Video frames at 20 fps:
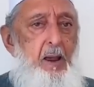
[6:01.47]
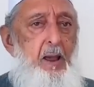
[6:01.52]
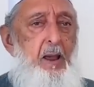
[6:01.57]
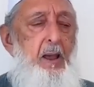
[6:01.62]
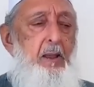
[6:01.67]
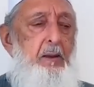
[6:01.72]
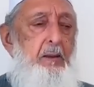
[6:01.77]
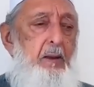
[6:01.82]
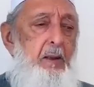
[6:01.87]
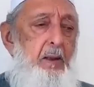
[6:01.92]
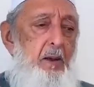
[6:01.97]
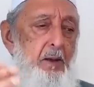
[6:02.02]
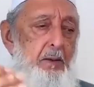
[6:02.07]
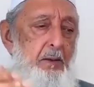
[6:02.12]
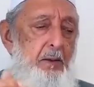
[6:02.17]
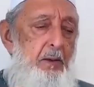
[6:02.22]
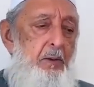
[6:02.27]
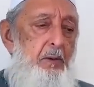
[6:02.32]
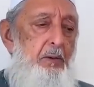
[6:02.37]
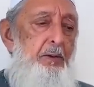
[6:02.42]
and
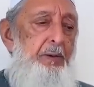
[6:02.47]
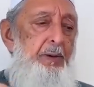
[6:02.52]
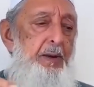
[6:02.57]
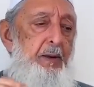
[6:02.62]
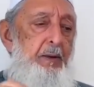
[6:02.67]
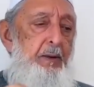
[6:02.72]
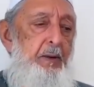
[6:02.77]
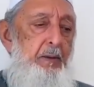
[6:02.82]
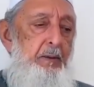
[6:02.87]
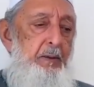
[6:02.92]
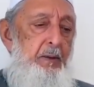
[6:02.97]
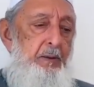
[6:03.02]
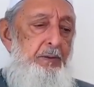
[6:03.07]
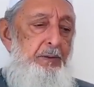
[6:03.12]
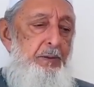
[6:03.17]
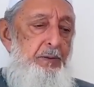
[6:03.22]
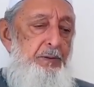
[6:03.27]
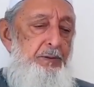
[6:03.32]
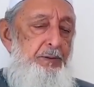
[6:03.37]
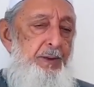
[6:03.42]
concluding that the
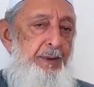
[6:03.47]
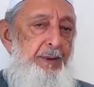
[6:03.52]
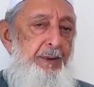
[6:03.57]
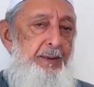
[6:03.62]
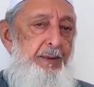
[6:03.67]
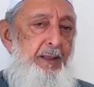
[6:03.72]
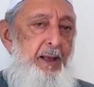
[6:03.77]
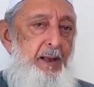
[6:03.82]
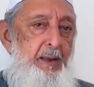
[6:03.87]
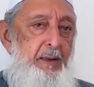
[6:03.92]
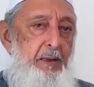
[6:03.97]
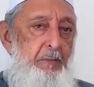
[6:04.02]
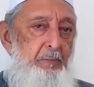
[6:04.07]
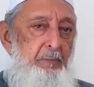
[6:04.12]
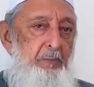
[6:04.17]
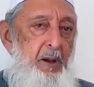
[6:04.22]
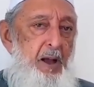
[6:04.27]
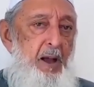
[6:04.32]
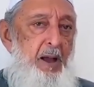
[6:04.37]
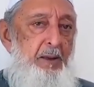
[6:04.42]
Tashkeel are a
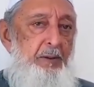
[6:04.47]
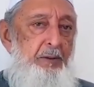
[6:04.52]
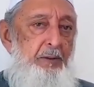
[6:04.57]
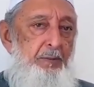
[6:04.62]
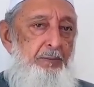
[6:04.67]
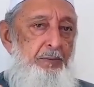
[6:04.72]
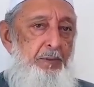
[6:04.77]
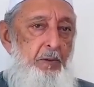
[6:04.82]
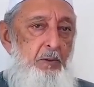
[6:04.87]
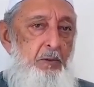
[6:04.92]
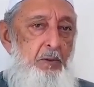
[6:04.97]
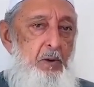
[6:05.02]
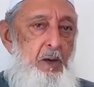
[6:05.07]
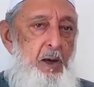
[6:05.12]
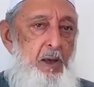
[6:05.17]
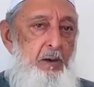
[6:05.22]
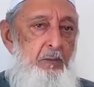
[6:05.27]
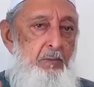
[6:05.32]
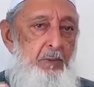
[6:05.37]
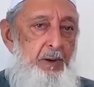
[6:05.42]
part of the
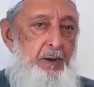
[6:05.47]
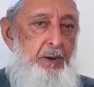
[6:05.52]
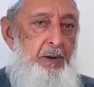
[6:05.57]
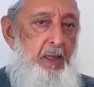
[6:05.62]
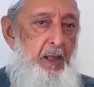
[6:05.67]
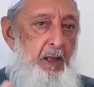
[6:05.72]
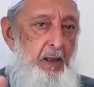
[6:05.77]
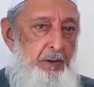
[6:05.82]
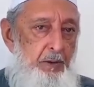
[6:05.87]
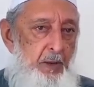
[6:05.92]
Quran when they are